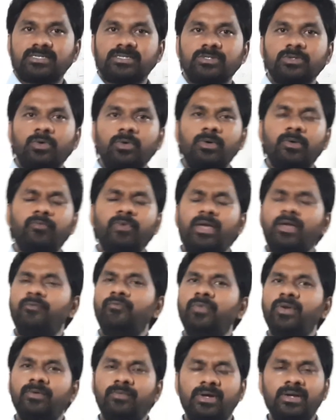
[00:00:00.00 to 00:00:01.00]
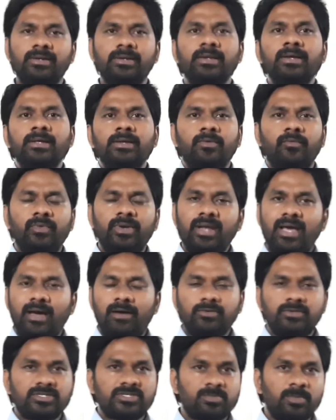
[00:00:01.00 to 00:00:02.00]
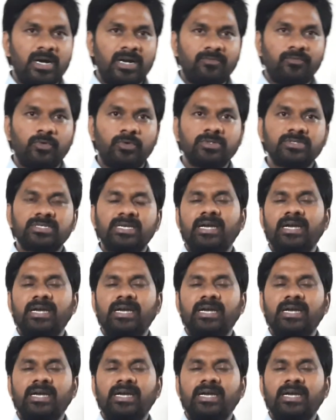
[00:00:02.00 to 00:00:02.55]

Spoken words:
So everyone will have the smartphones,